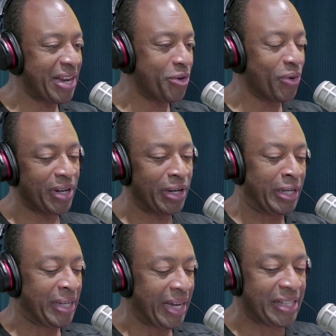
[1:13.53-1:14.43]
that, you
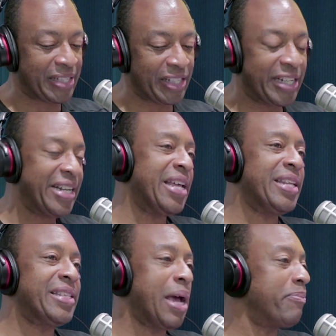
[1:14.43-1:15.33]
didn't
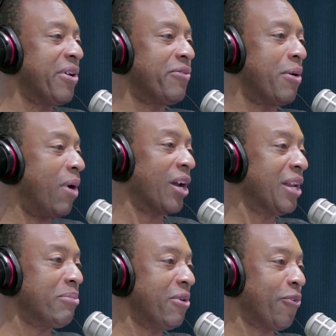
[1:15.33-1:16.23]
any type of
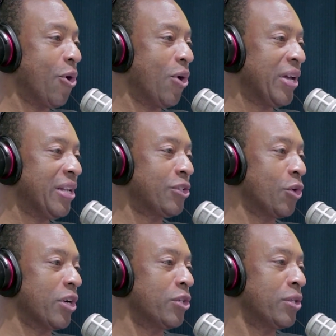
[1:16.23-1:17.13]
modeling before, any
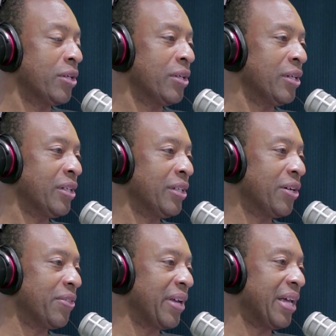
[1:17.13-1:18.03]
sort of a
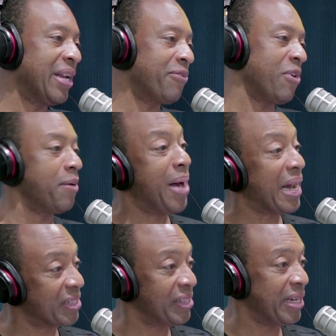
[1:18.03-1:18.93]

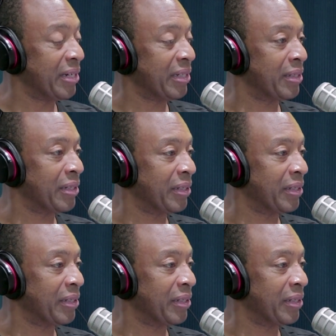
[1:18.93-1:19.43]
magazine?